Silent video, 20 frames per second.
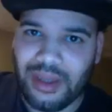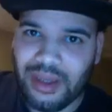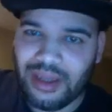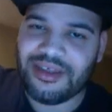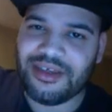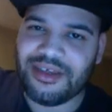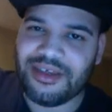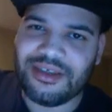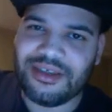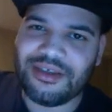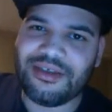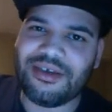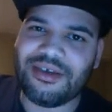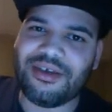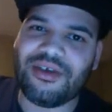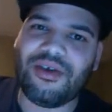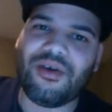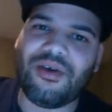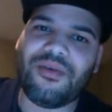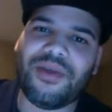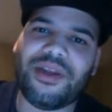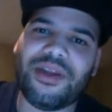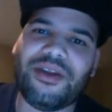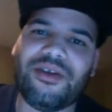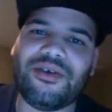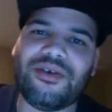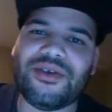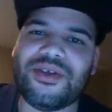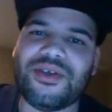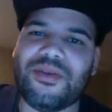GGG, you already
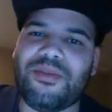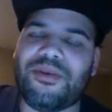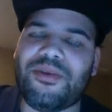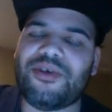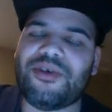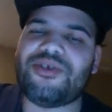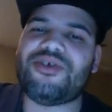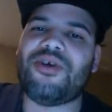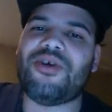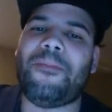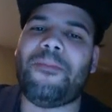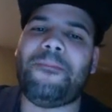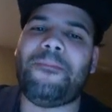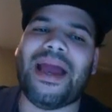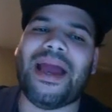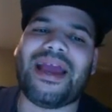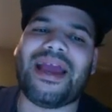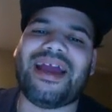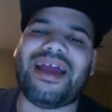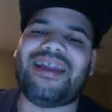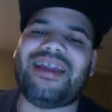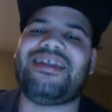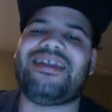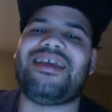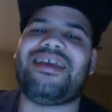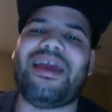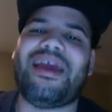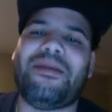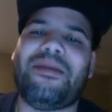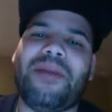know it's your boy Joe back at it
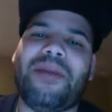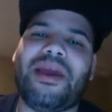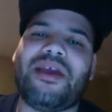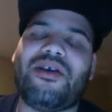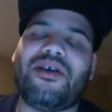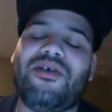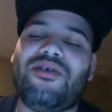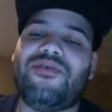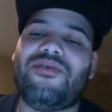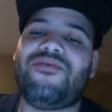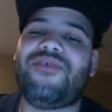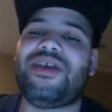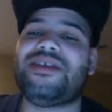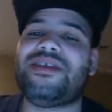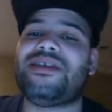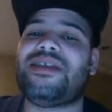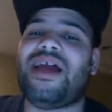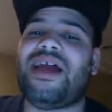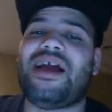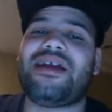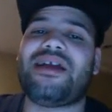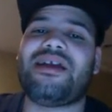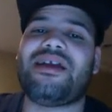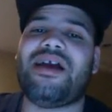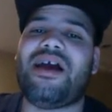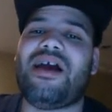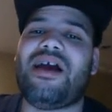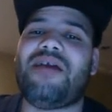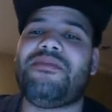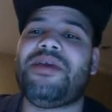again, man.
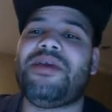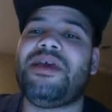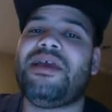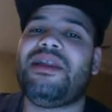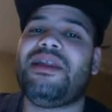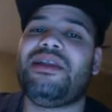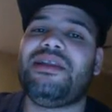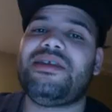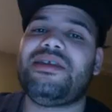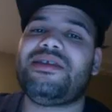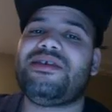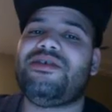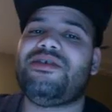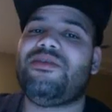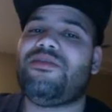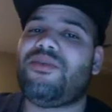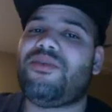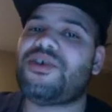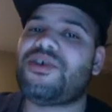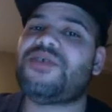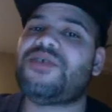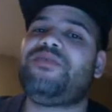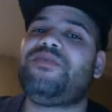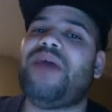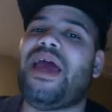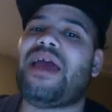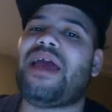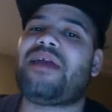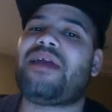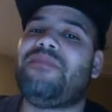CodingPhase.com. Listen, your boy is
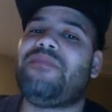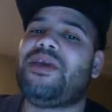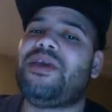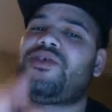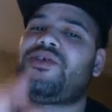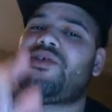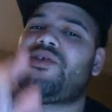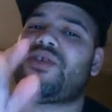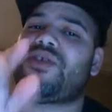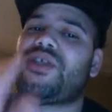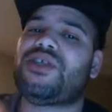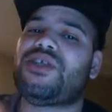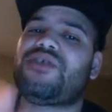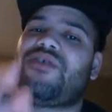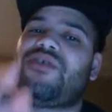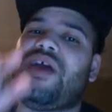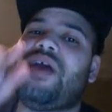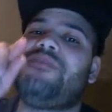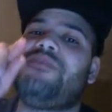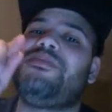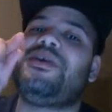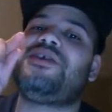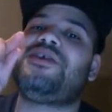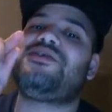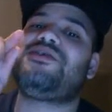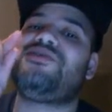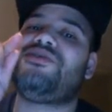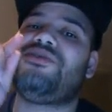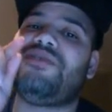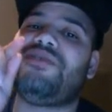back. Make sure you subscribe. Make
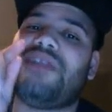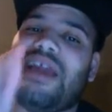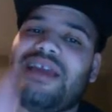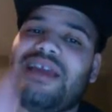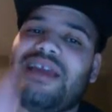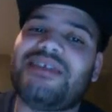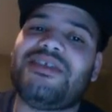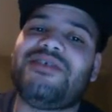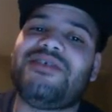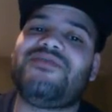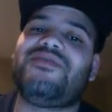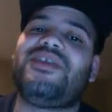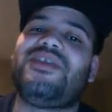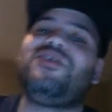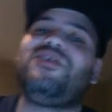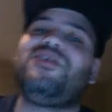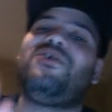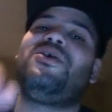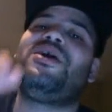sure you like this video.